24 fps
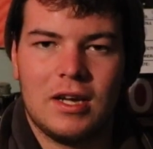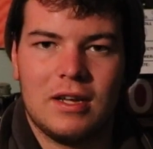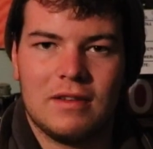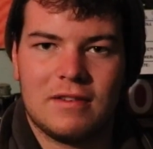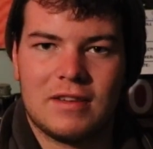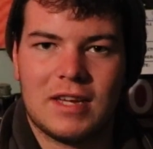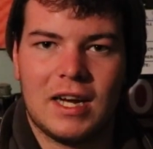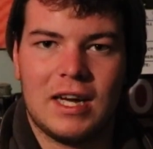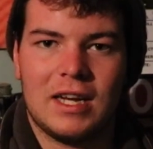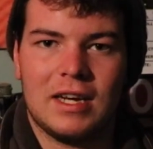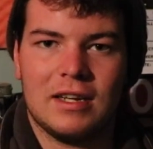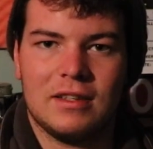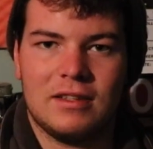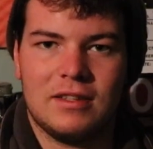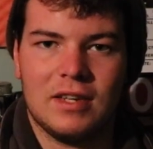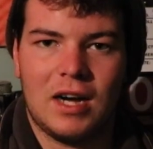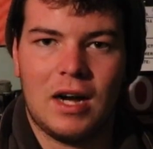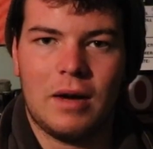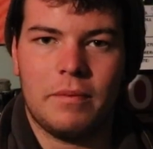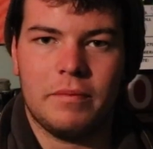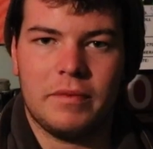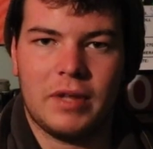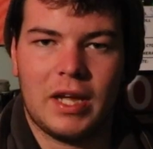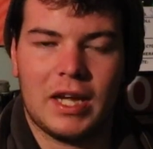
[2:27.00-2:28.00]
it's kind of
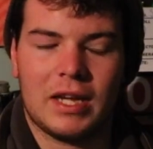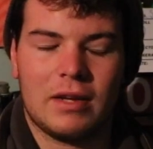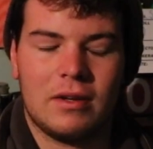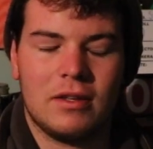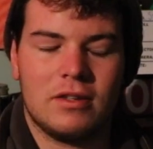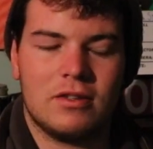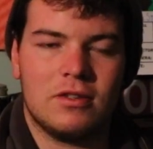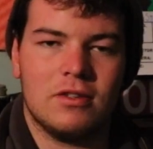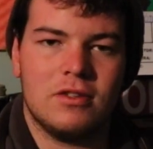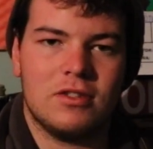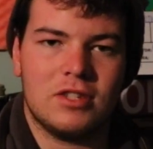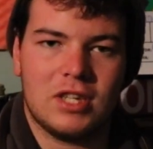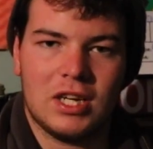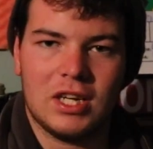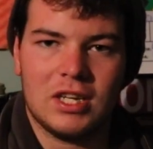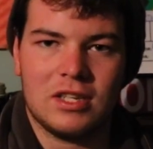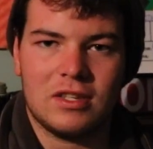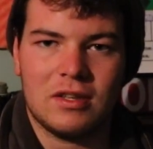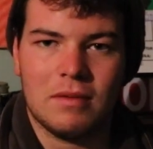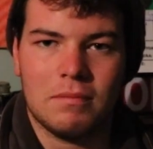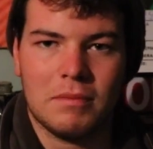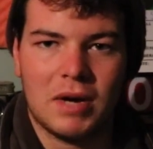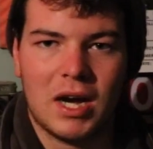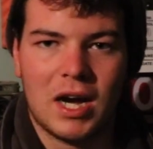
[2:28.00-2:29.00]
dumb, like, as soon as you
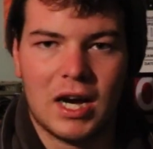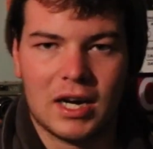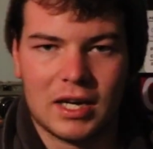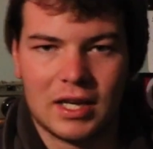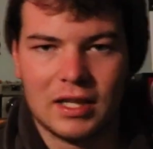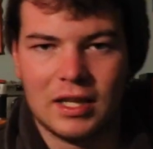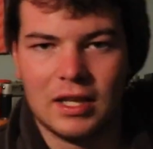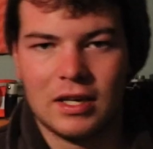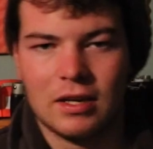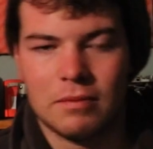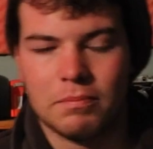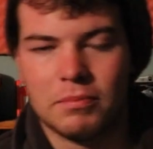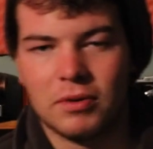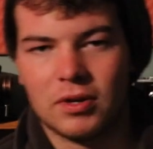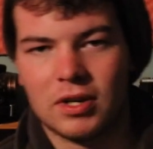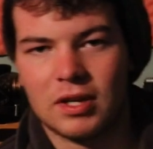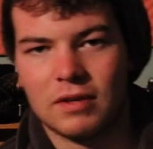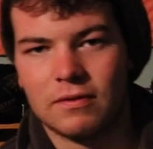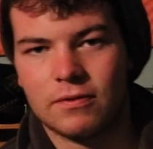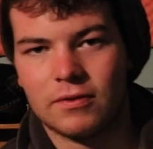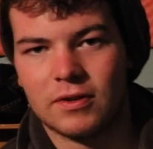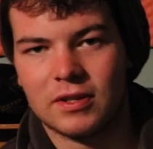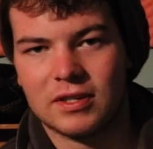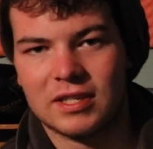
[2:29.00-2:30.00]
hit the mark and then you book
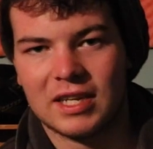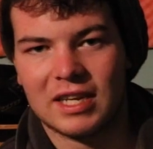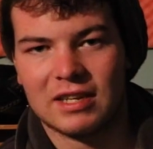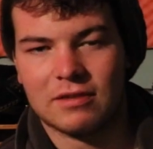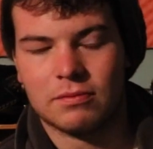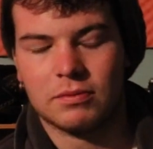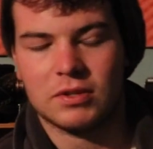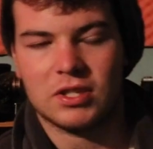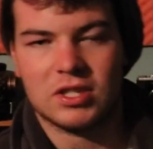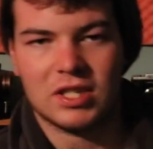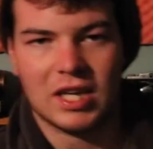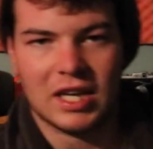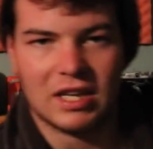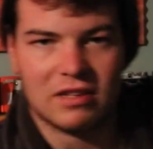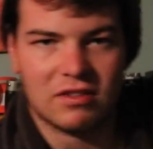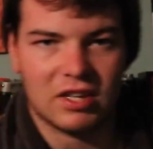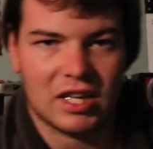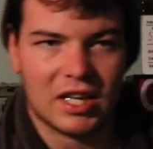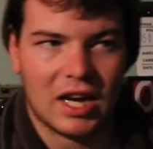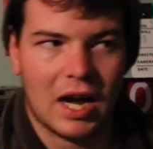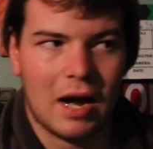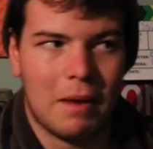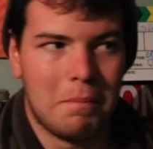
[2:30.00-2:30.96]
in for a test, which takes, like,